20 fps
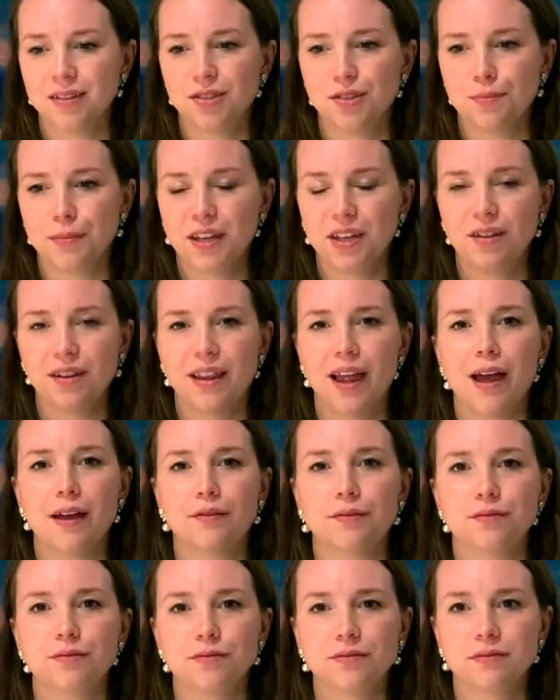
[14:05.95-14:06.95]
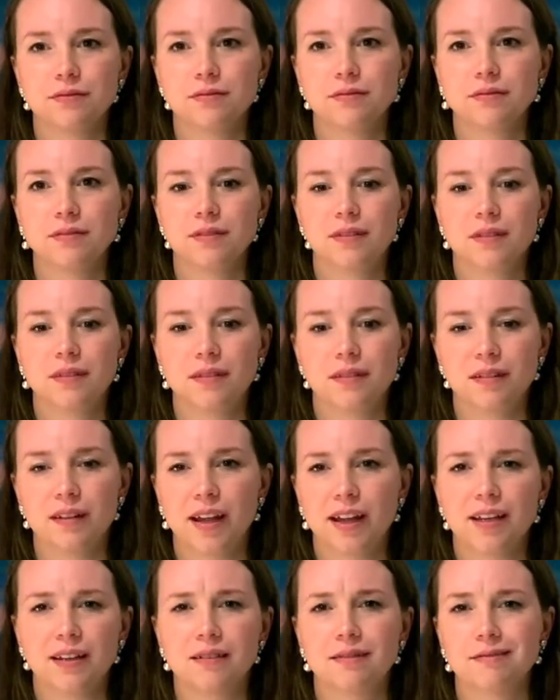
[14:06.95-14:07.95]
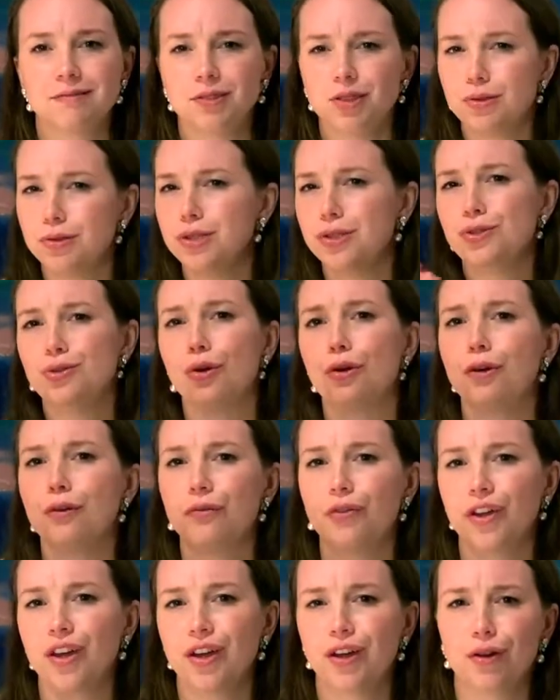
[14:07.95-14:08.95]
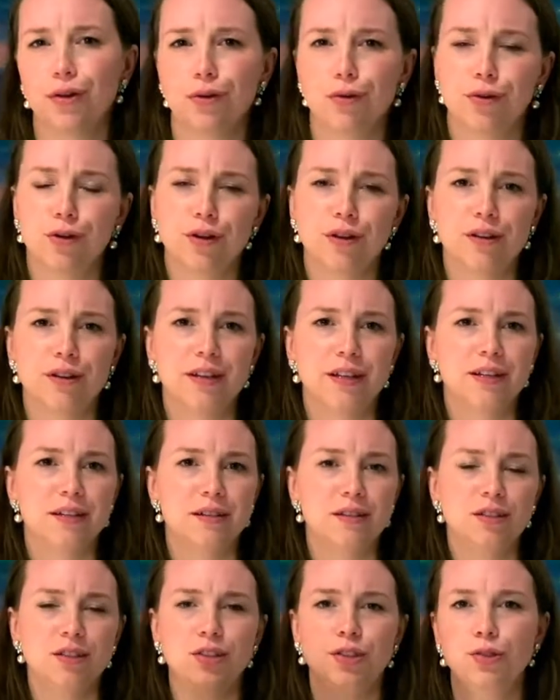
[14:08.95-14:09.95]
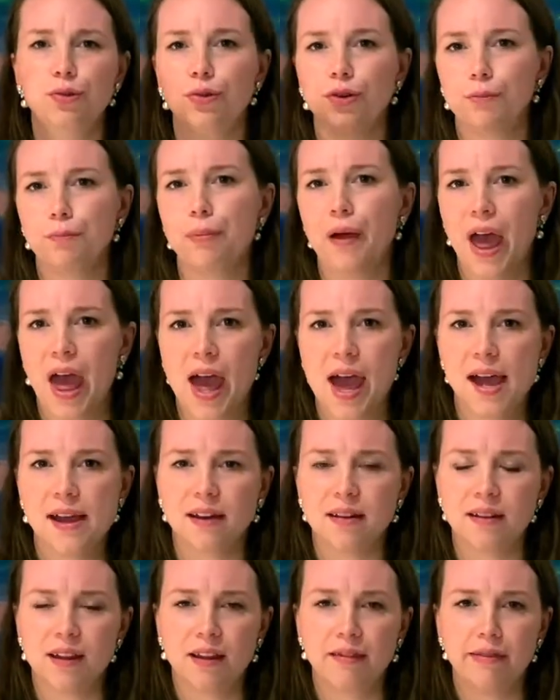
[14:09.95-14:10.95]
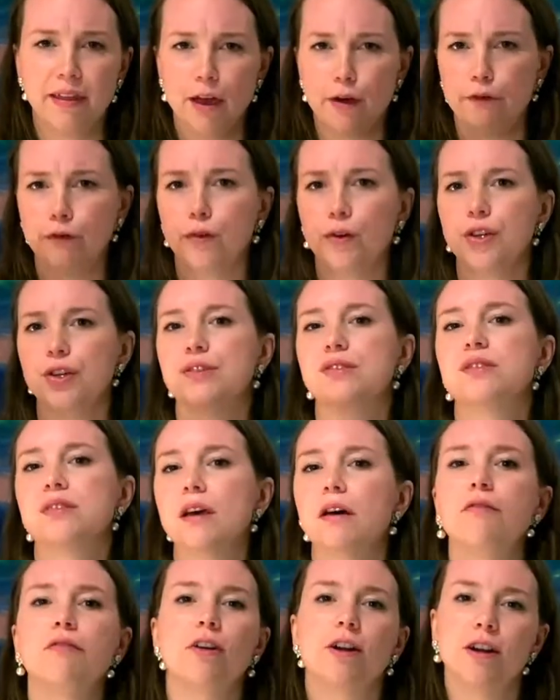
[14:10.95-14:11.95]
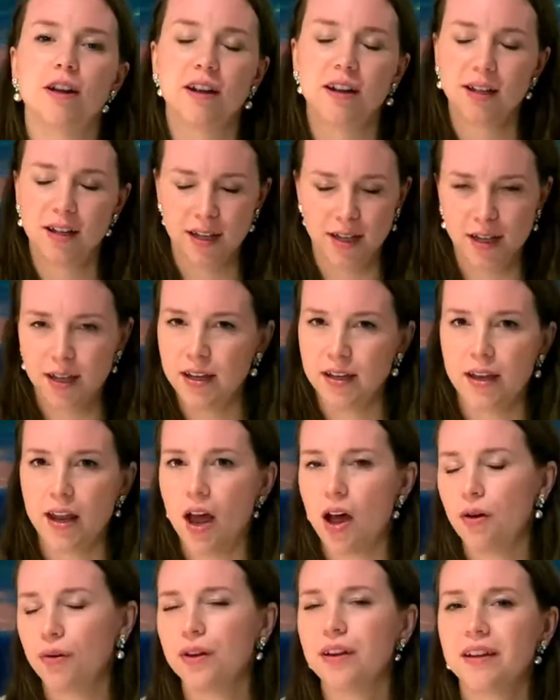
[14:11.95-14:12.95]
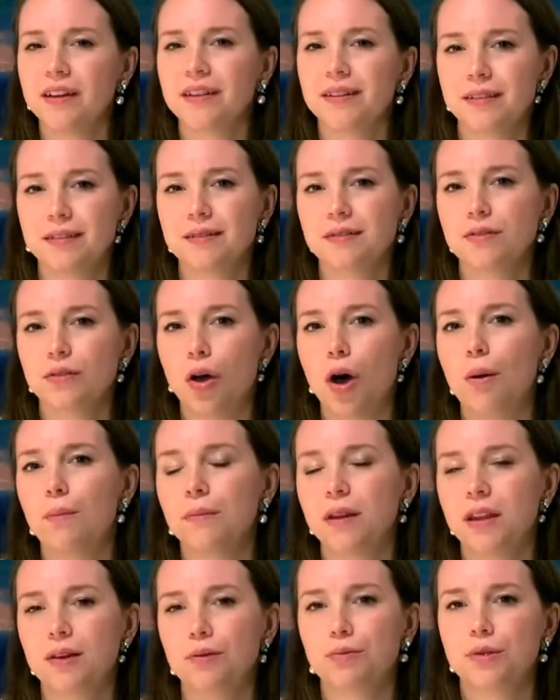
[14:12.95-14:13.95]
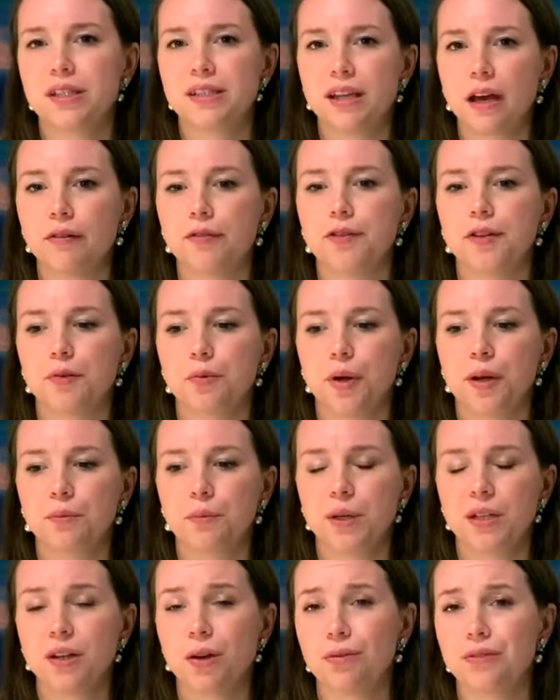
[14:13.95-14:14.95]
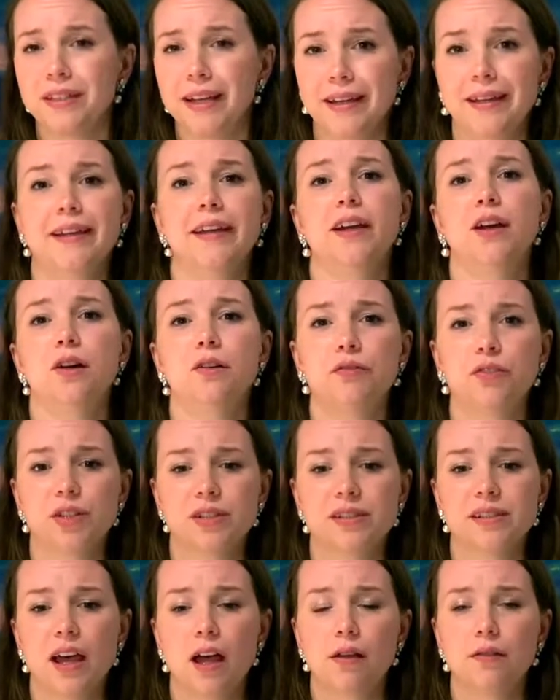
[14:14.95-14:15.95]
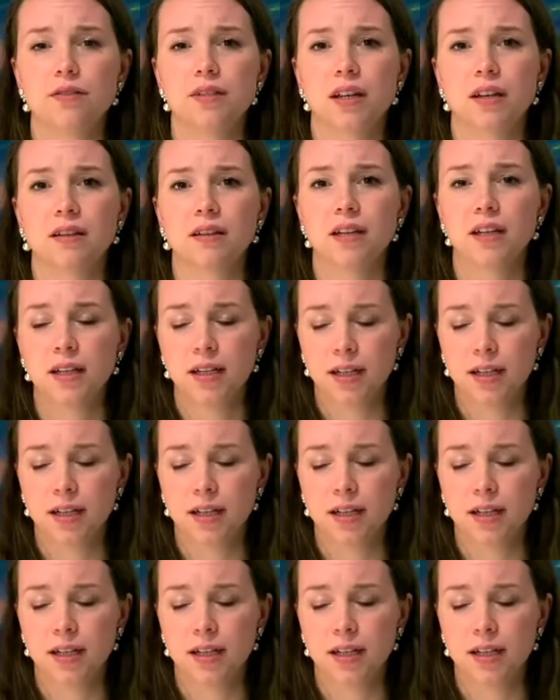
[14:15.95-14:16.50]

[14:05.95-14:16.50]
make your life like you deserve it, or you're bad and then therefore you suffer. Now, normally we suffer when we don't take care of ourselves, and